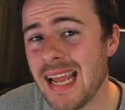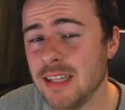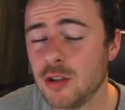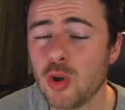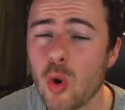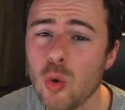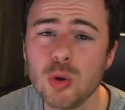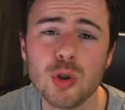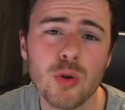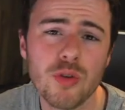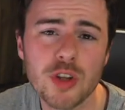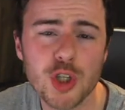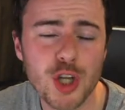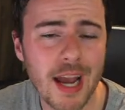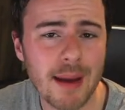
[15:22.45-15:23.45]
In total,
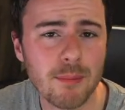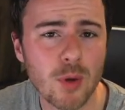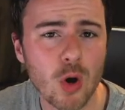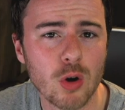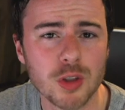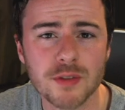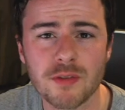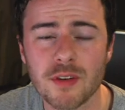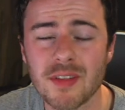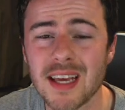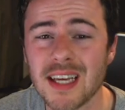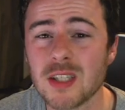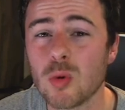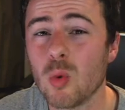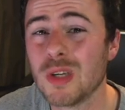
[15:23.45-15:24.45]
the gem cost for
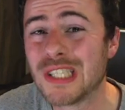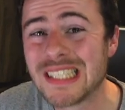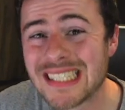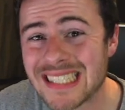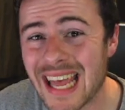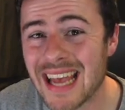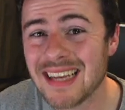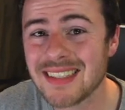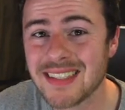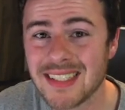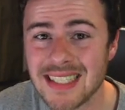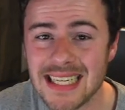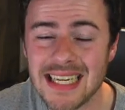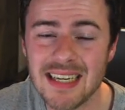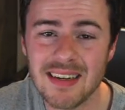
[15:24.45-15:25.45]
this was
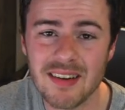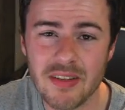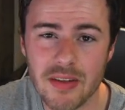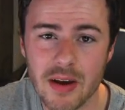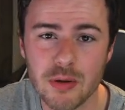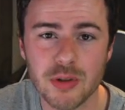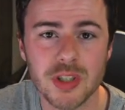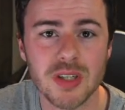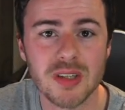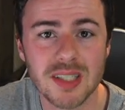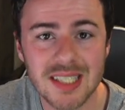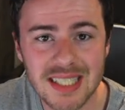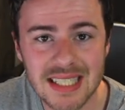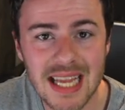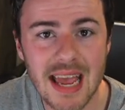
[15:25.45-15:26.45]

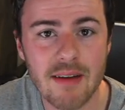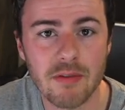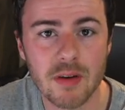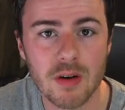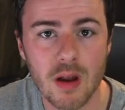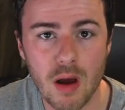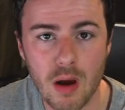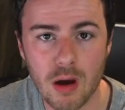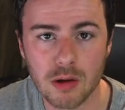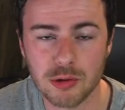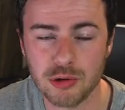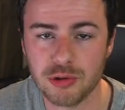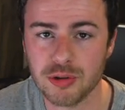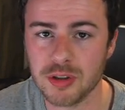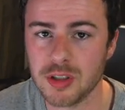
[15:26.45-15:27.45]

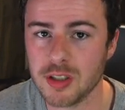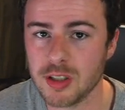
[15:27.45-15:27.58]
16,700